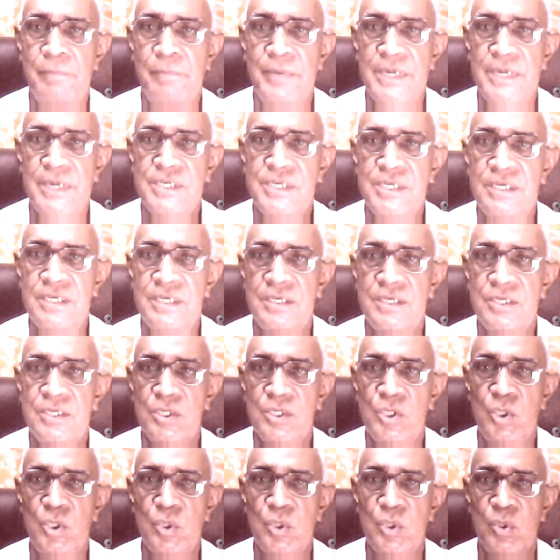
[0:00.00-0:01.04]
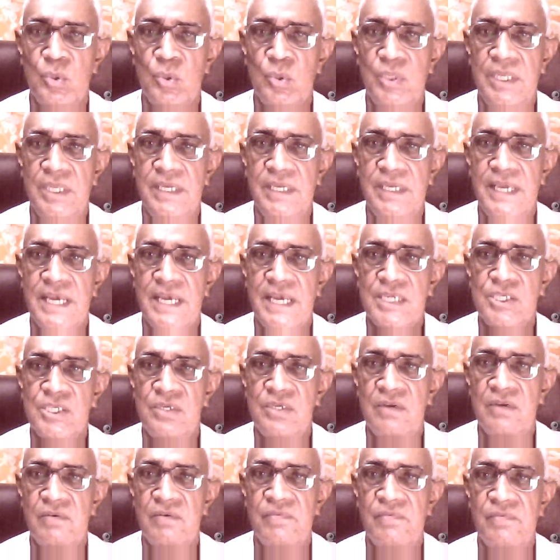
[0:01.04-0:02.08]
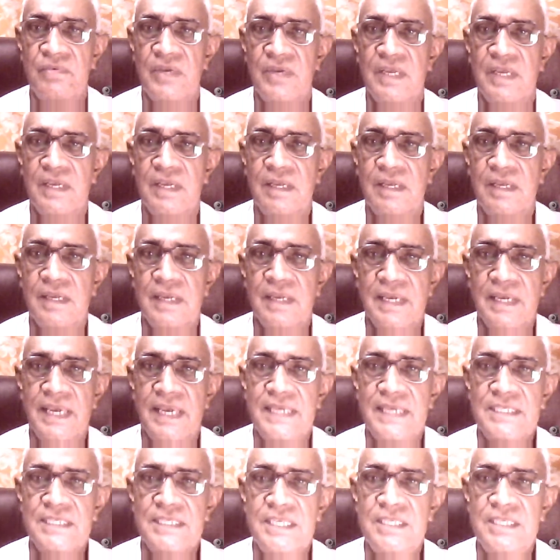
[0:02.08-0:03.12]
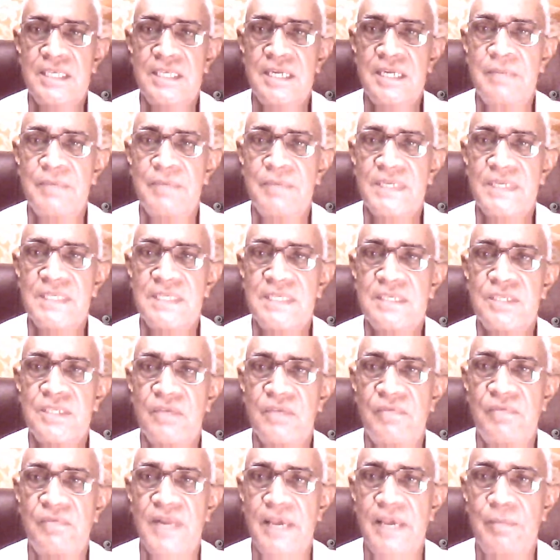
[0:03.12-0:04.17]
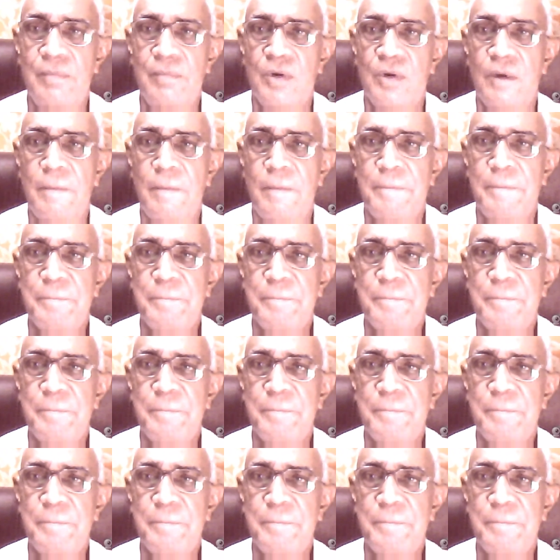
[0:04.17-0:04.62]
patient due to the action of accessory muscles of labor.